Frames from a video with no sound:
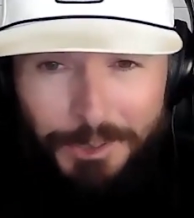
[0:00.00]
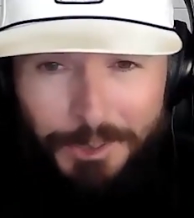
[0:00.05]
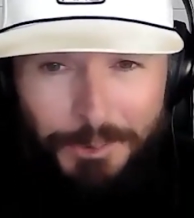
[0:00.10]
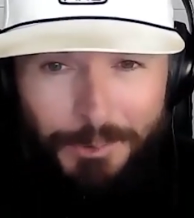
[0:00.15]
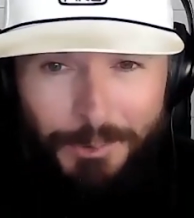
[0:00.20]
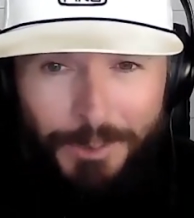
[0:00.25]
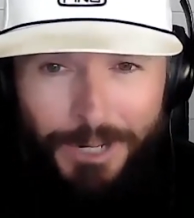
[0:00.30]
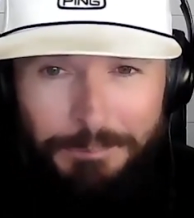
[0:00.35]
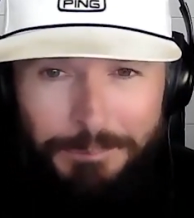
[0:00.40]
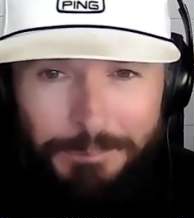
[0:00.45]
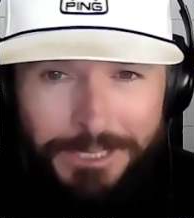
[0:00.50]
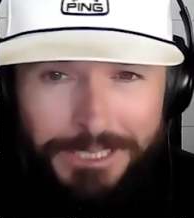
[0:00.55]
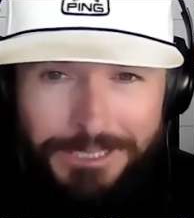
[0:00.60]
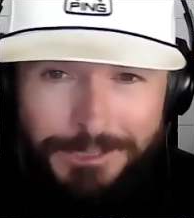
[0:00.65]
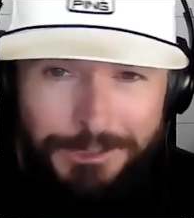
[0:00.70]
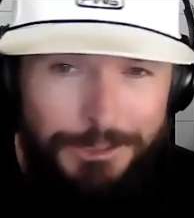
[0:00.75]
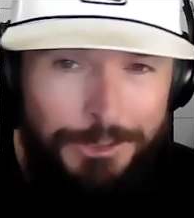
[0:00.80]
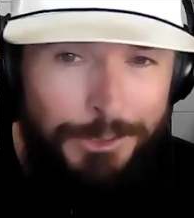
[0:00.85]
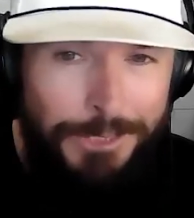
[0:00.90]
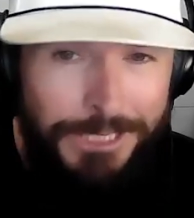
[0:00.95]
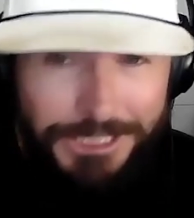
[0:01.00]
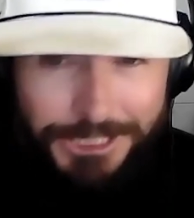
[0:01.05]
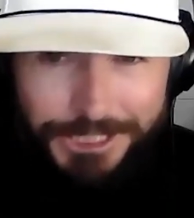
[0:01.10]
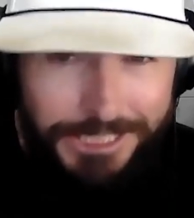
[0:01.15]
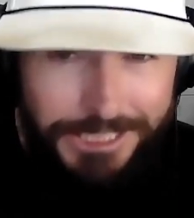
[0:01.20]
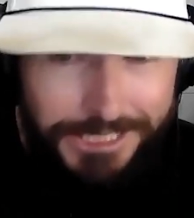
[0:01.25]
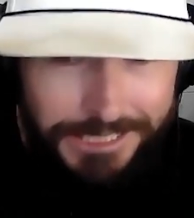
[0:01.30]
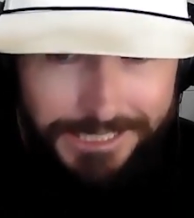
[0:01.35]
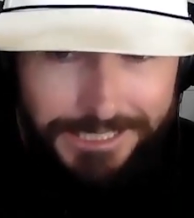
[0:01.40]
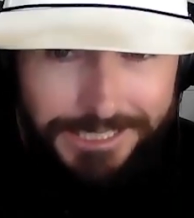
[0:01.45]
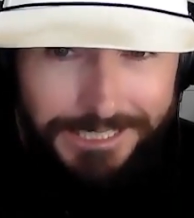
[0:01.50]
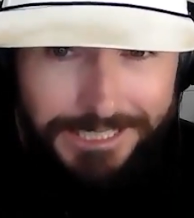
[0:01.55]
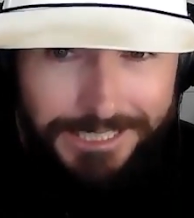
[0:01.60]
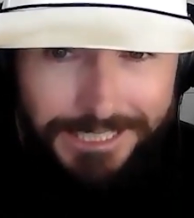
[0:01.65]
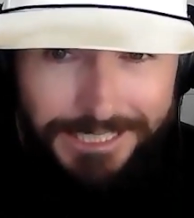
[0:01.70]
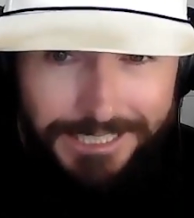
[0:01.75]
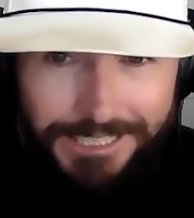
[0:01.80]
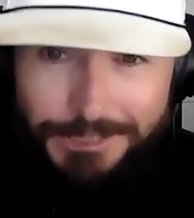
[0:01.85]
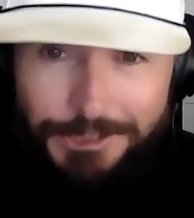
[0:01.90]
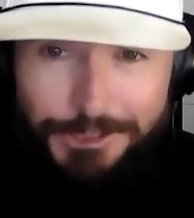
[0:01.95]
where I'm going to treat you
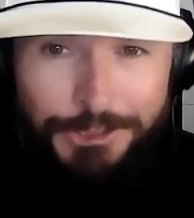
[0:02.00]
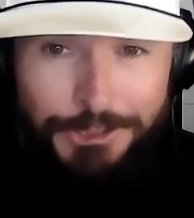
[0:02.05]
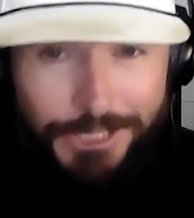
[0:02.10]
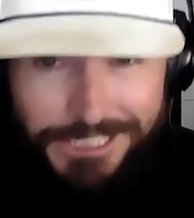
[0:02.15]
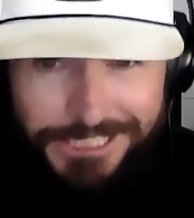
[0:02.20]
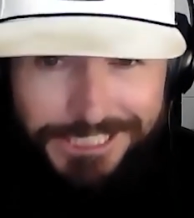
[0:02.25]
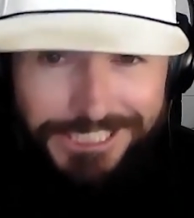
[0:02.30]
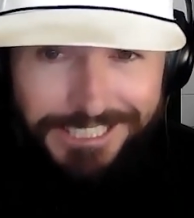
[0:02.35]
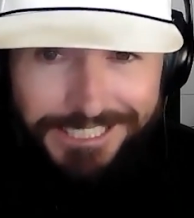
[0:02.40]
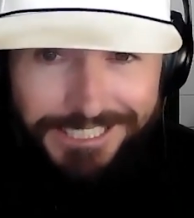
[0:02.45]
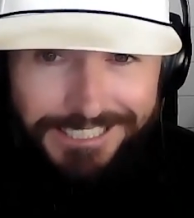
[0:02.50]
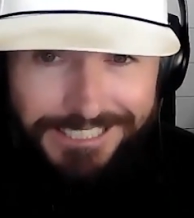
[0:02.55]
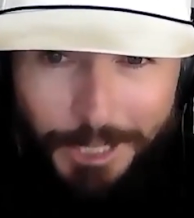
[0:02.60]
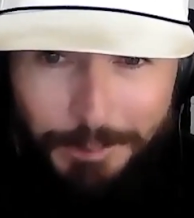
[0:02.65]
and street you.